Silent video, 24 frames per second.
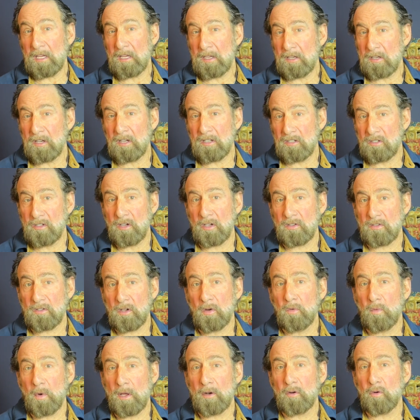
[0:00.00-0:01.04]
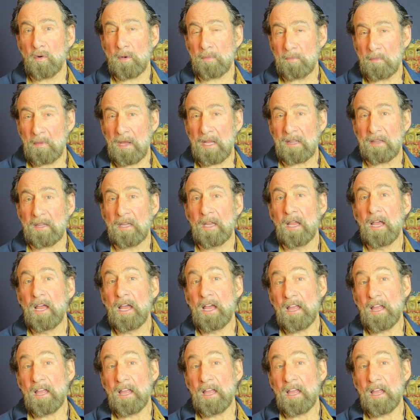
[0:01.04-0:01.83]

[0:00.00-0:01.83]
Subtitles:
you just don't want to admit